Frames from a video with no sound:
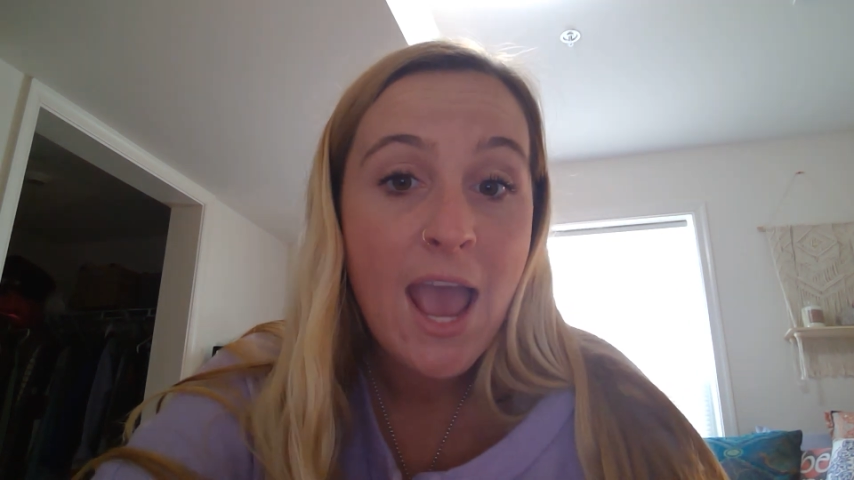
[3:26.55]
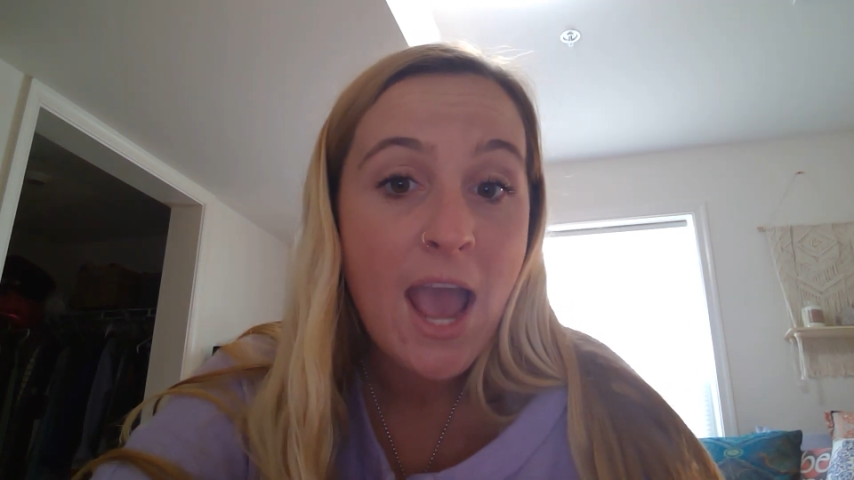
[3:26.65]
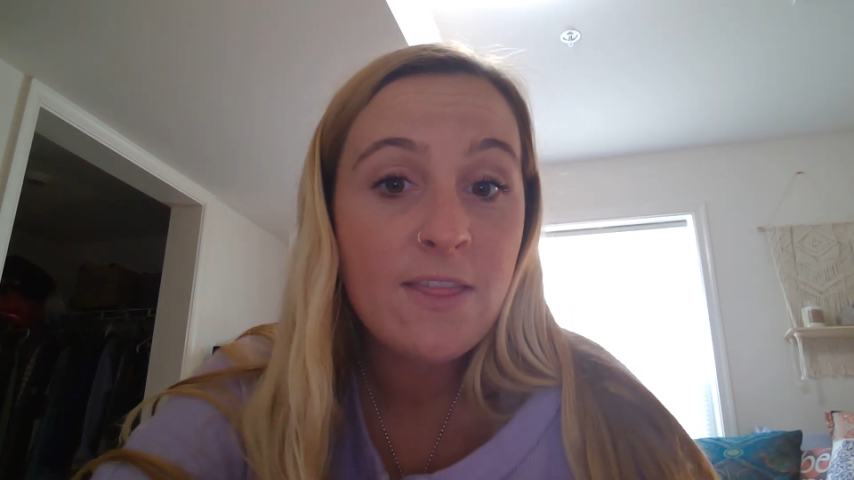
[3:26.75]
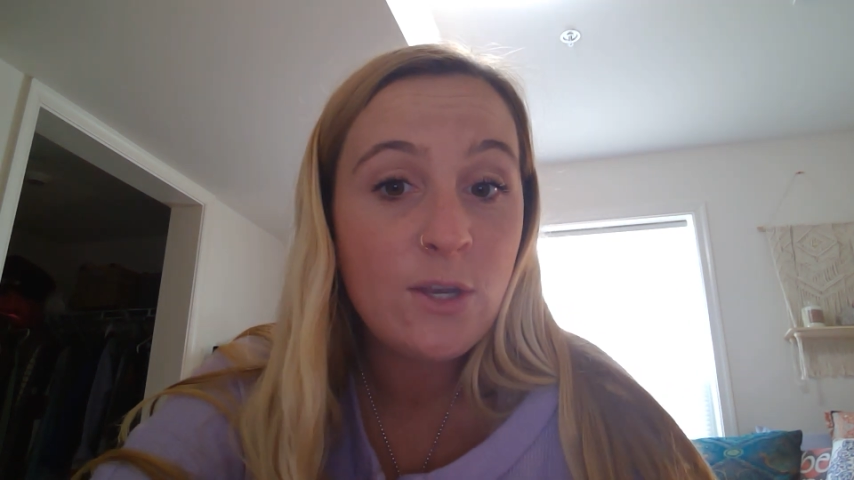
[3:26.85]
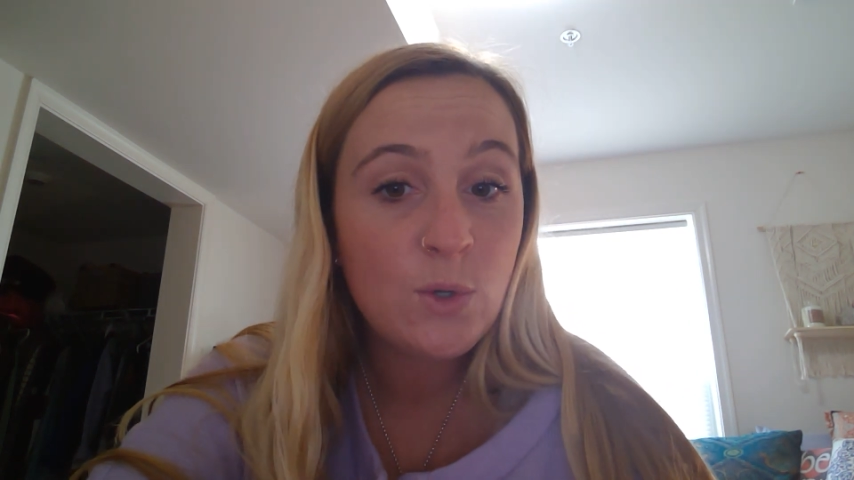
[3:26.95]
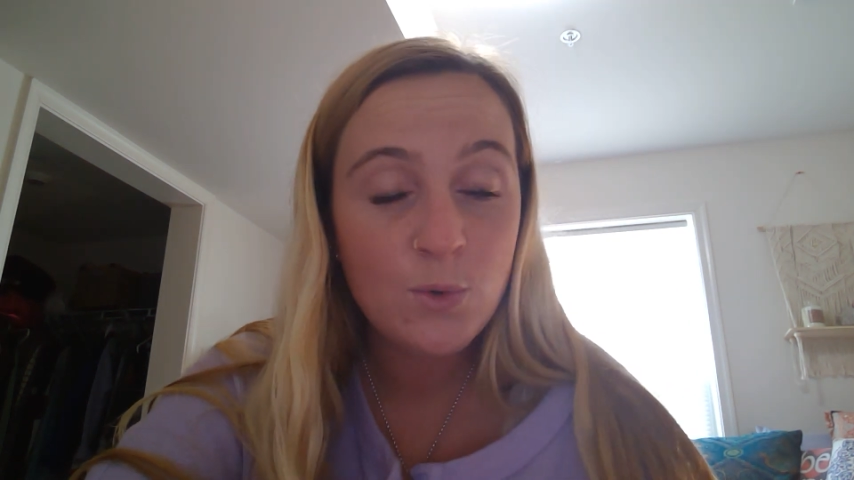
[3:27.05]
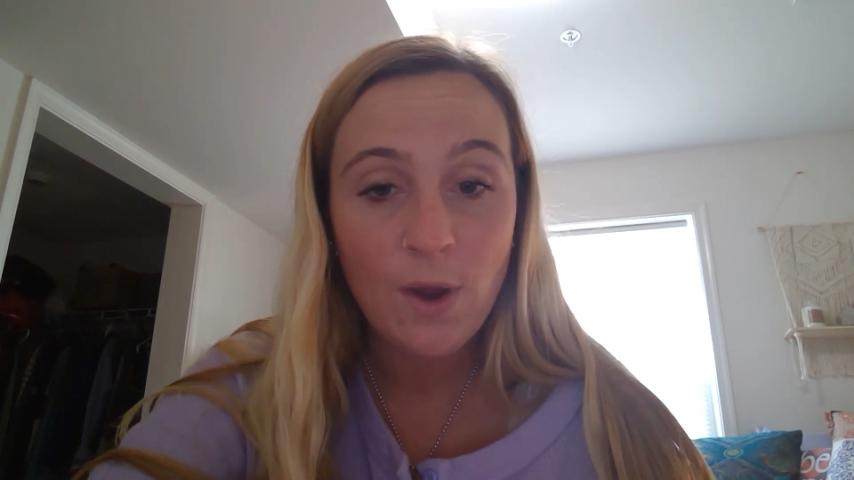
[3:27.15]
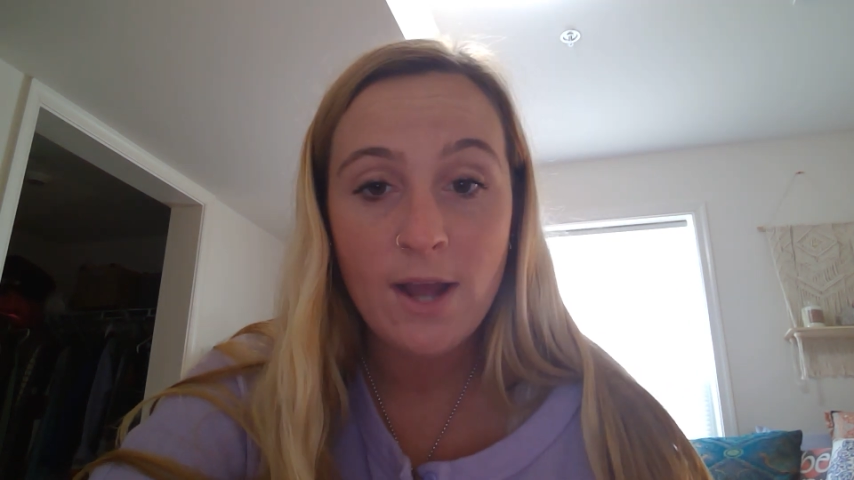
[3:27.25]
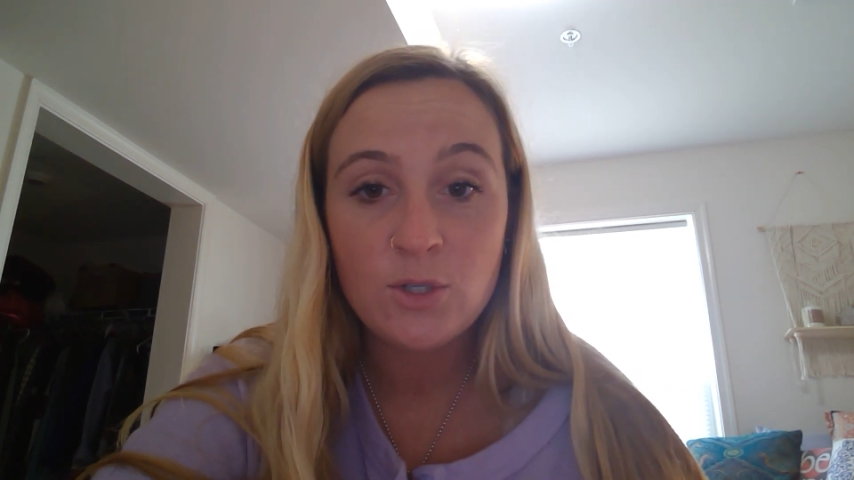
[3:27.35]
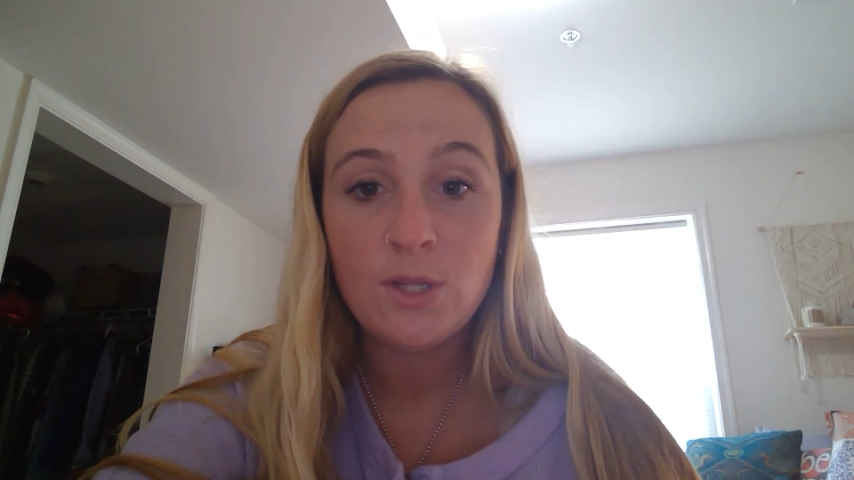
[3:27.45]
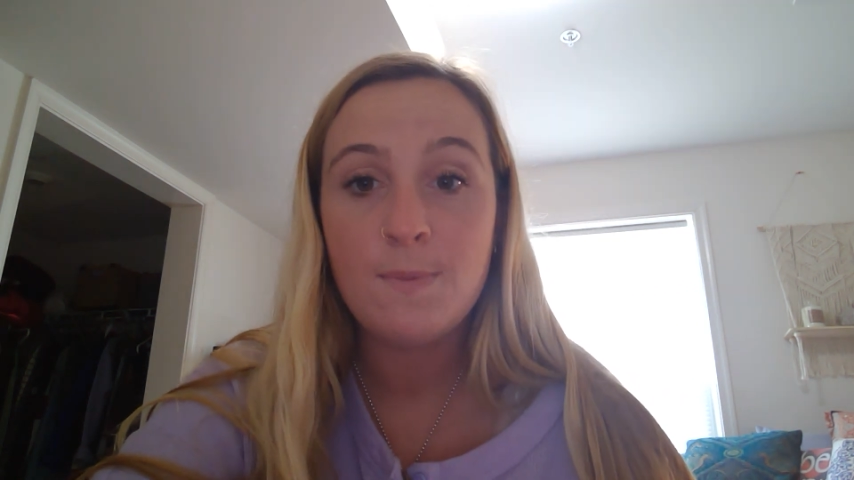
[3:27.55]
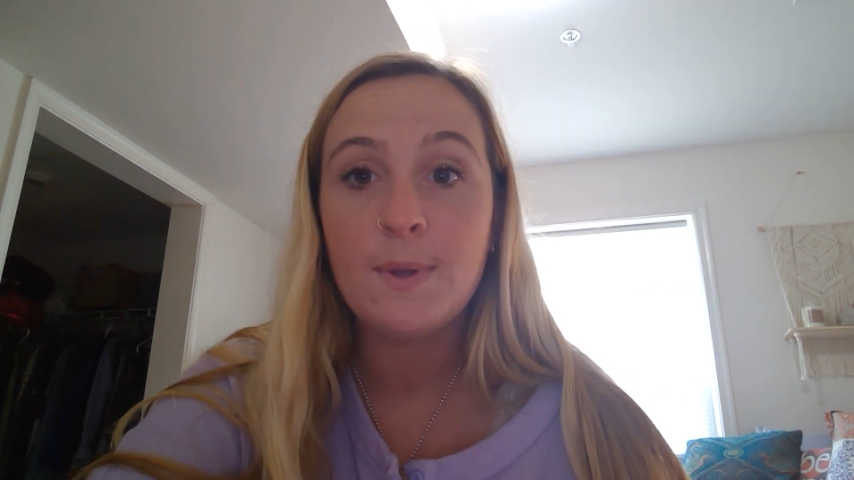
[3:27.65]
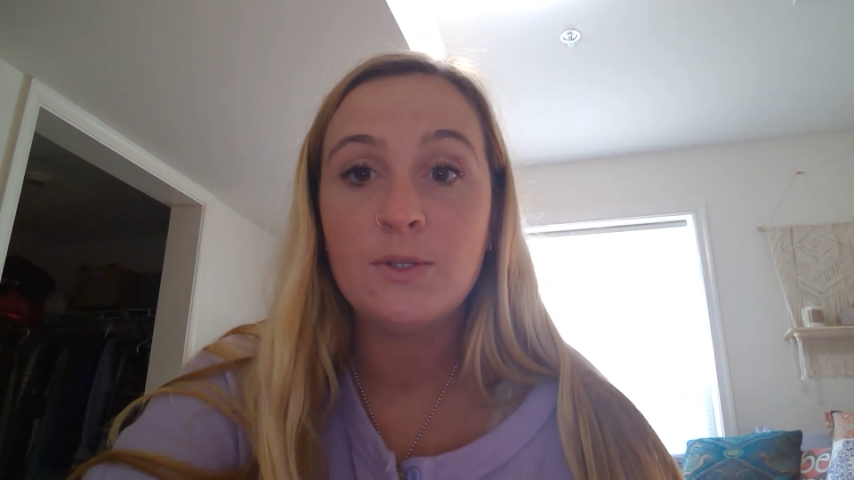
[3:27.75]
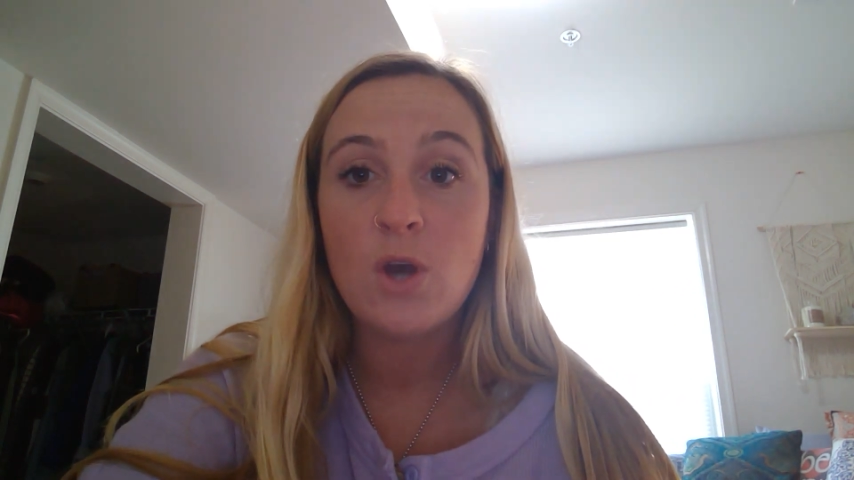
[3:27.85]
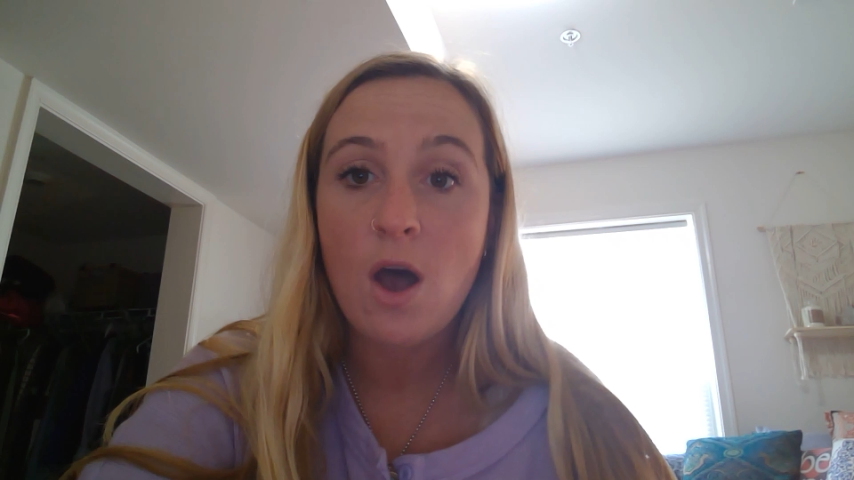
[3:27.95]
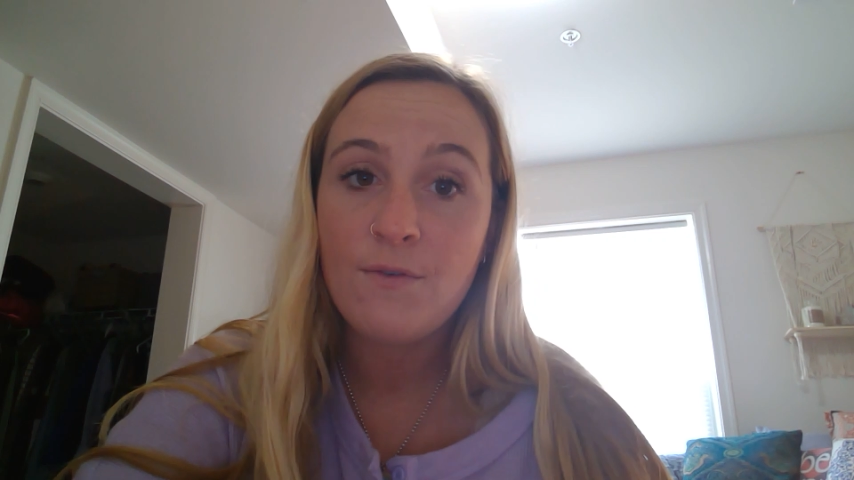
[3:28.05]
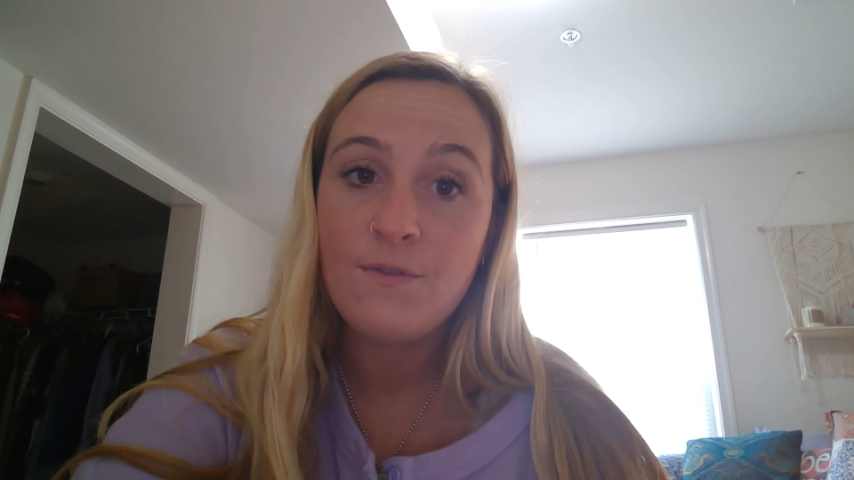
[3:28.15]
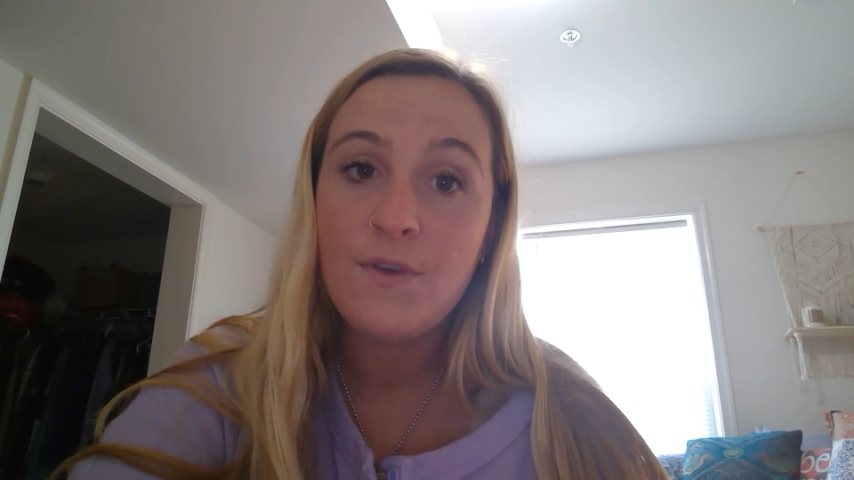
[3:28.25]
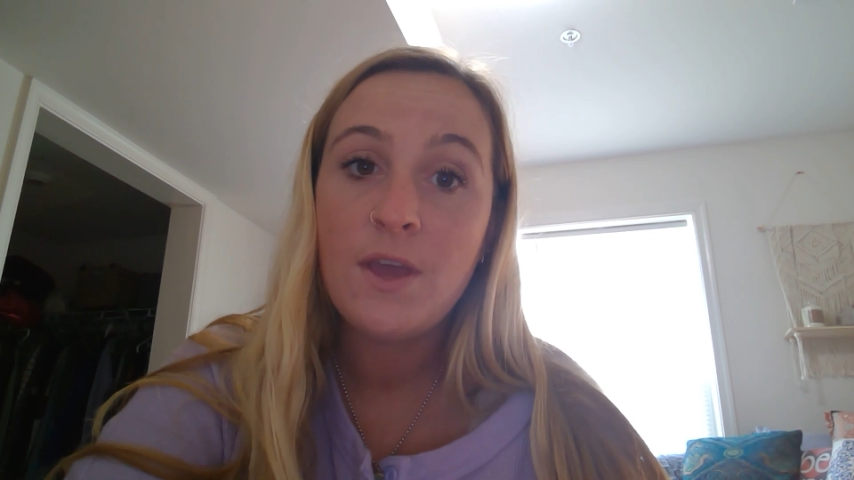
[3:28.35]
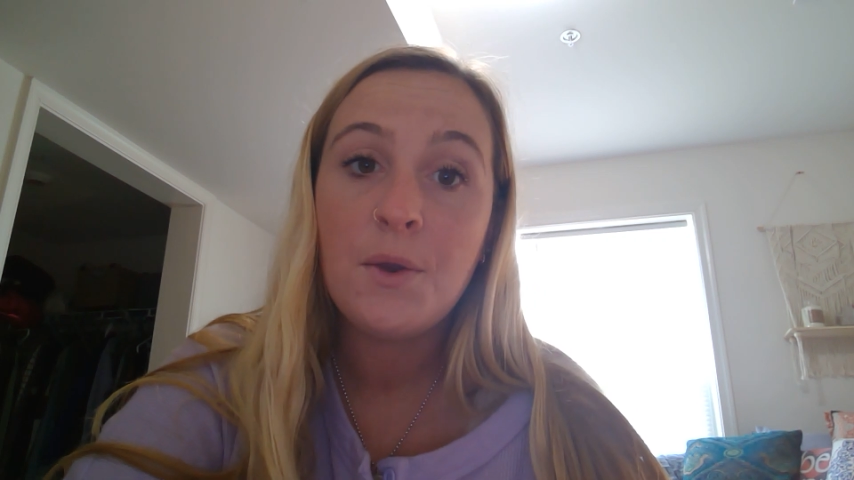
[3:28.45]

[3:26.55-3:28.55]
and then you gradually build off of it,